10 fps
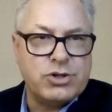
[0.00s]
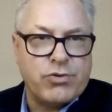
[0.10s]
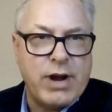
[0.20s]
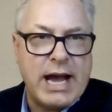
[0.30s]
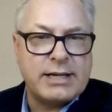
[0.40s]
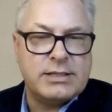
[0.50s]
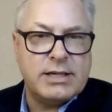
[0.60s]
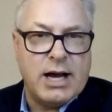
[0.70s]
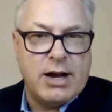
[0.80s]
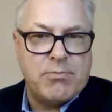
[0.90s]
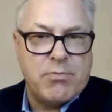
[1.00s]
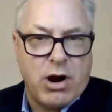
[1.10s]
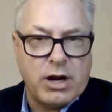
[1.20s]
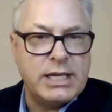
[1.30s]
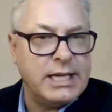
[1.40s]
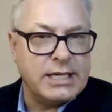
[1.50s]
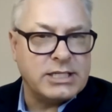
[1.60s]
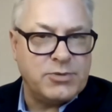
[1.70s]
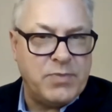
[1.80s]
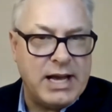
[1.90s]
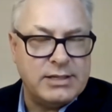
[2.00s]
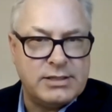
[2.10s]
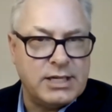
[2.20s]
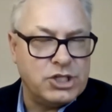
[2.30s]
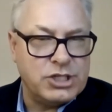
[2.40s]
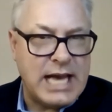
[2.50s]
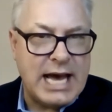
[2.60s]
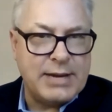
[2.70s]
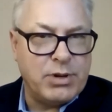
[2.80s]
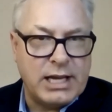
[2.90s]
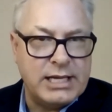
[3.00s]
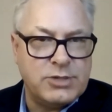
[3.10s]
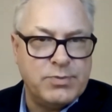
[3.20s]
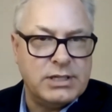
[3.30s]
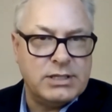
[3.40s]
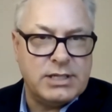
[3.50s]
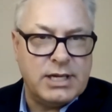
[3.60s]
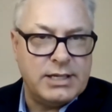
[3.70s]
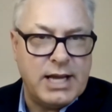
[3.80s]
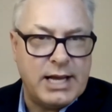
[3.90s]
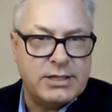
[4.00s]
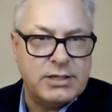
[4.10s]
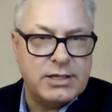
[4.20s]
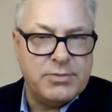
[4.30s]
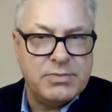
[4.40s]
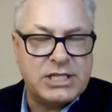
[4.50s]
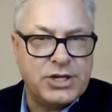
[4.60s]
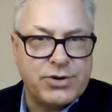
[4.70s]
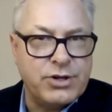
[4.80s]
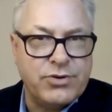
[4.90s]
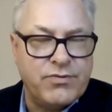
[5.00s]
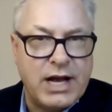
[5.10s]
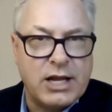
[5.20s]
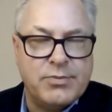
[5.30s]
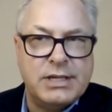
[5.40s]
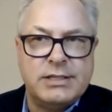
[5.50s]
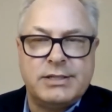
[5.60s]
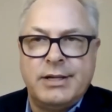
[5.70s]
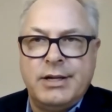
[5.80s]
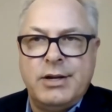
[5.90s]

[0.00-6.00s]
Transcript: direct uh, marketing expense, such as ad placement and, and uh, material development,